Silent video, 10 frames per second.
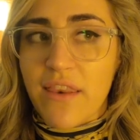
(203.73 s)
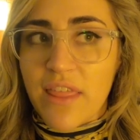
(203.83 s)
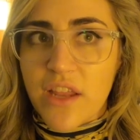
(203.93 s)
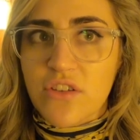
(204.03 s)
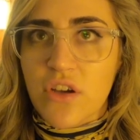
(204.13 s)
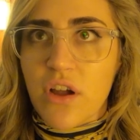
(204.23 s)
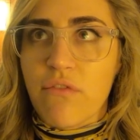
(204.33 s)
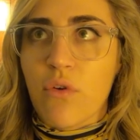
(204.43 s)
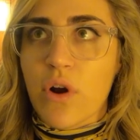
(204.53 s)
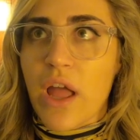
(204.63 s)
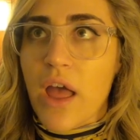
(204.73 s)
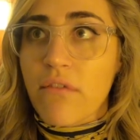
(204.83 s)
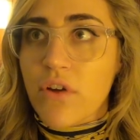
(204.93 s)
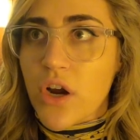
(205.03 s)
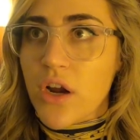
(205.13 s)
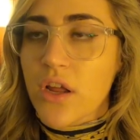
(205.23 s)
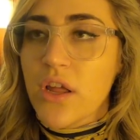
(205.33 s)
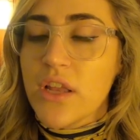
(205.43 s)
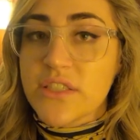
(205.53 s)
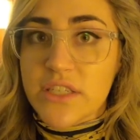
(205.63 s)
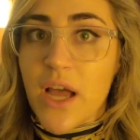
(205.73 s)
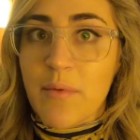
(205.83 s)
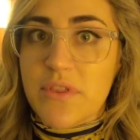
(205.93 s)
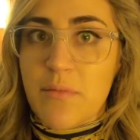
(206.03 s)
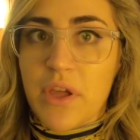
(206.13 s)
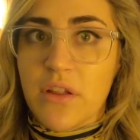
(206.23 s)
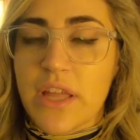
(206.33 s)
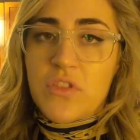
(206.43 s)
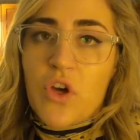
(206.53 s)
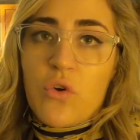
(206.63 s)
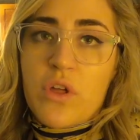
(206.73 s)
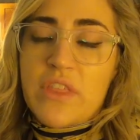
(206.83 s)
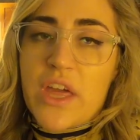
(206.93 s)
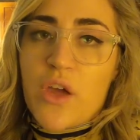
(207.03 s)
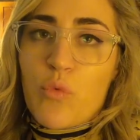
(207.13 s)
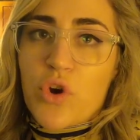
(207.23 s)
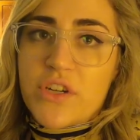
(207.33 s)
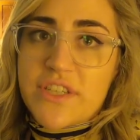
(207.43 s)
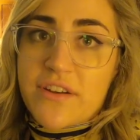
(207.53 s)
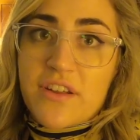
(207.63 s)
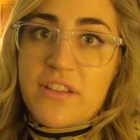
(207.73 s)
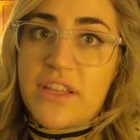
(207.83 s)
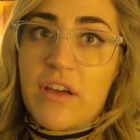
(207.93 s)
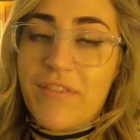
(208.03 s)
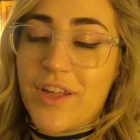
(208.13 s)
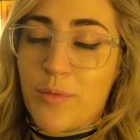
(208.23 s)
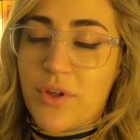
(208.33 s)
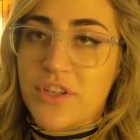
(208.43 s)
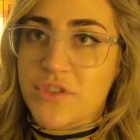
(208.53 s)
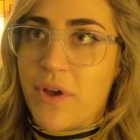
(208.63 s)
and they took forever to come in the mail, even though they were technically available.